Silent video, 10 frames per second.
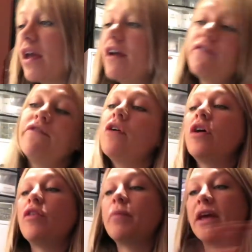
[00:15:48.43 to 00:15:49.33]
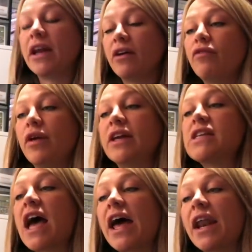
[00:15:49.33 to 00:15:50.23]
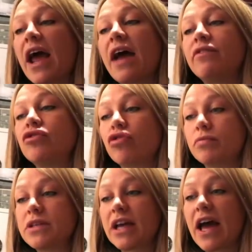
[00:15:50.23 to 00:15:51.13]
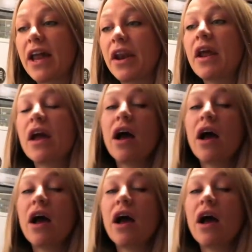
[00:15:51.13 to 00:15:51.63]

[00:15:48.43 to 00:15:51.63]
If at the beginning of week 10 I haven't dropped again,